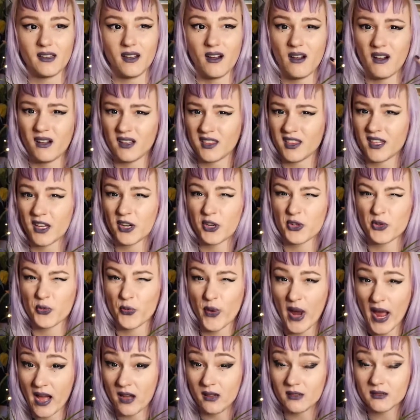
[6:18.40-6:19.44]
on the
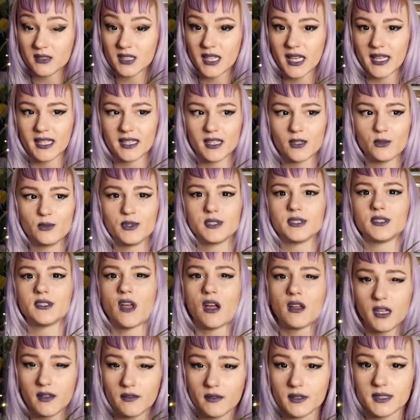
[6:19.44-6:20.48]
ground. Like there was
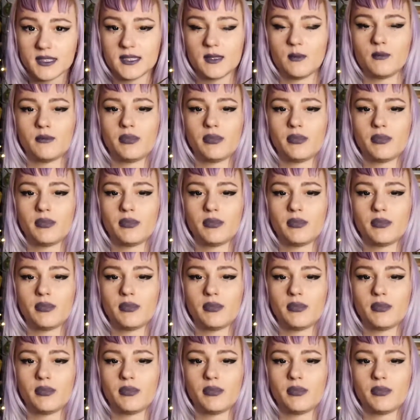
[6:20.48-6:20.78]
not even some